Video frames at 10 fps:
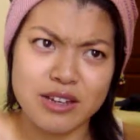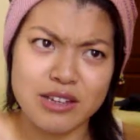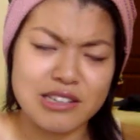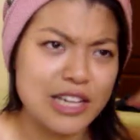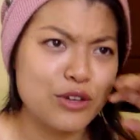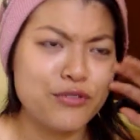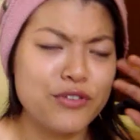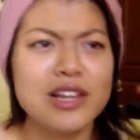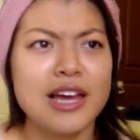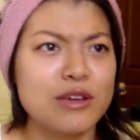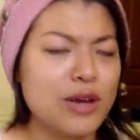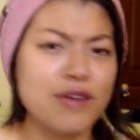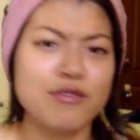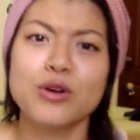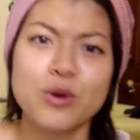it's like you feel like you
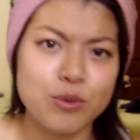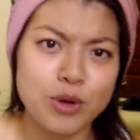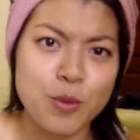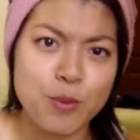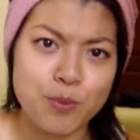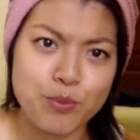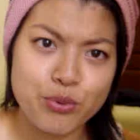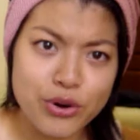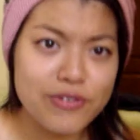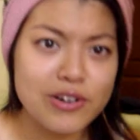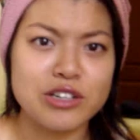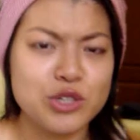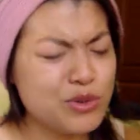have no privilege,